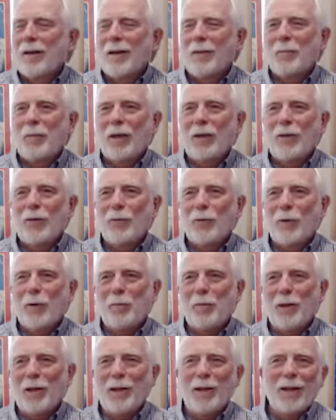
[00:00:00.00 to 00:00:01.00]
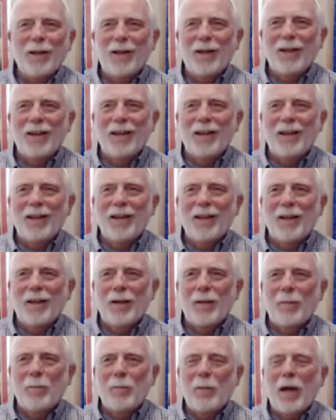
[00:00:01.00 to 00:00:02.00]
Begins with a B.
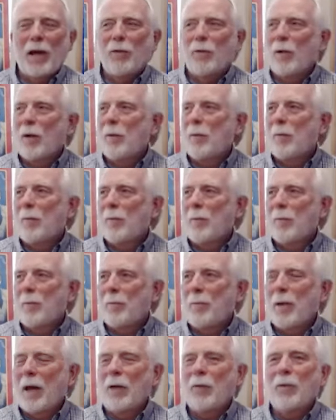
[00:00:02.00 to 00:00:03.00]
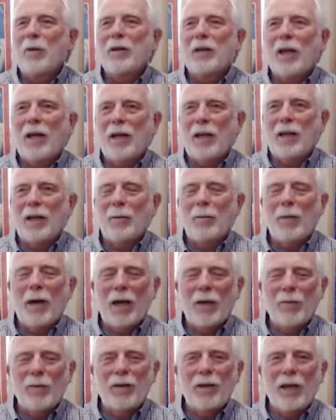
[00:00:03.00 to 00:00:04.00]
Byron. Byron Katie.
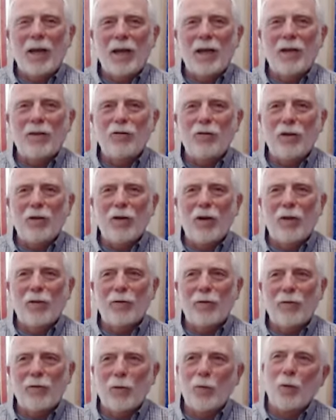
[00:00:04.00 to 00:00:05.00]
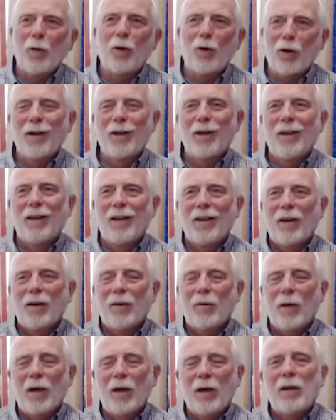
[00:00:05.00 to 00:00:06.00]
Byron Katie. She calls it the work,
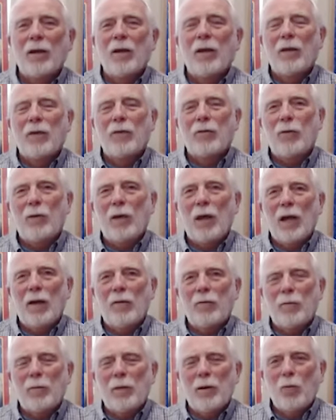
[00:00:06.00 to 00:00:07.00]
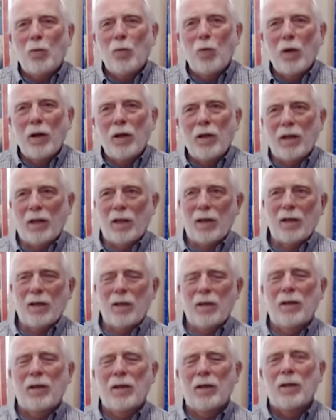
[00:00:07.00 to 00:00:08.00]
right? So you have to be willing
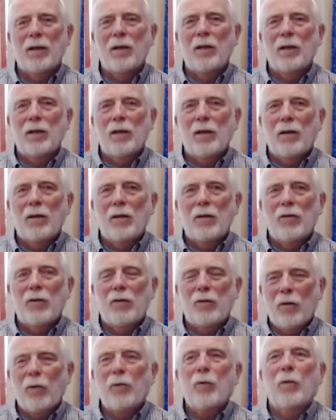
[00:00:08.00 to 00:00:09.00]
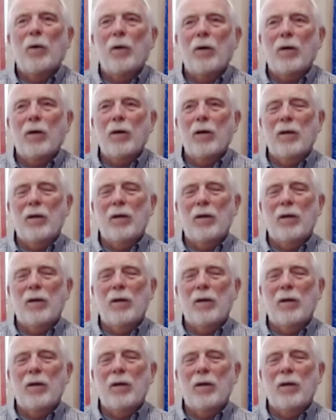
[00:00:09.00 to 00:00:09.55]
to do the work